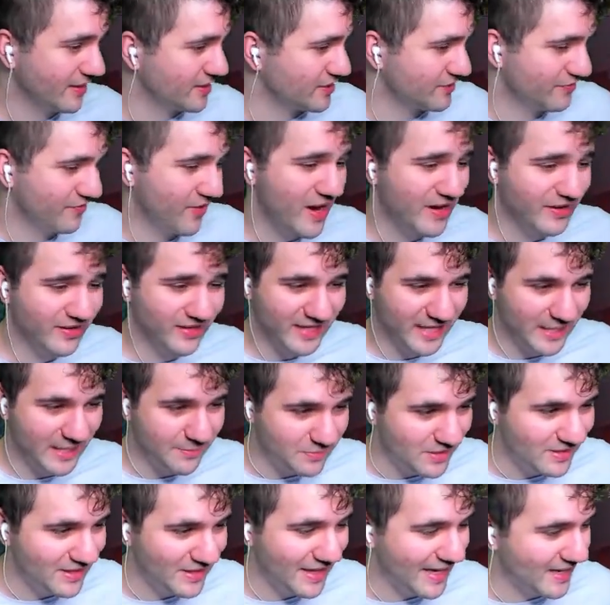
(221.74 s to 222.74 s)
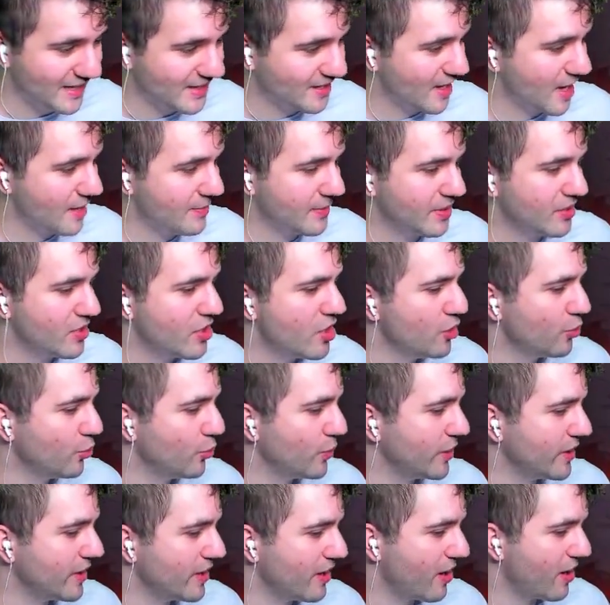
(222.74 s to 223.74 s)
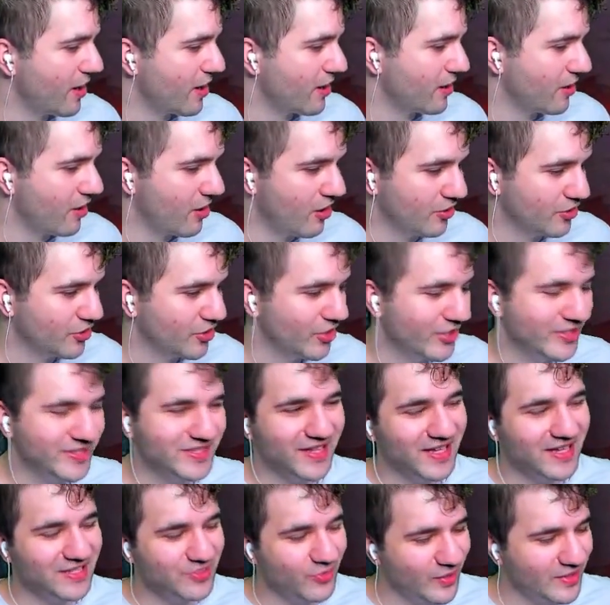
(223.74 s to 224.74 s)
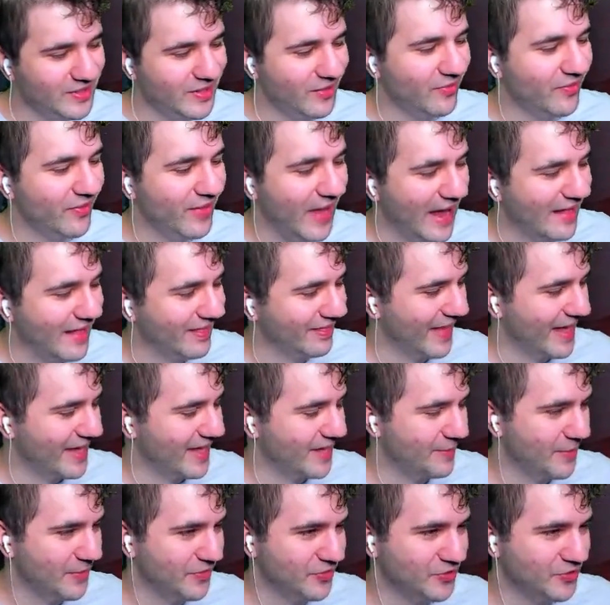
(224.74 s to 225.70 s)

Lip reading: is fine. Keep the land coming. We are all good. So that's what I like about the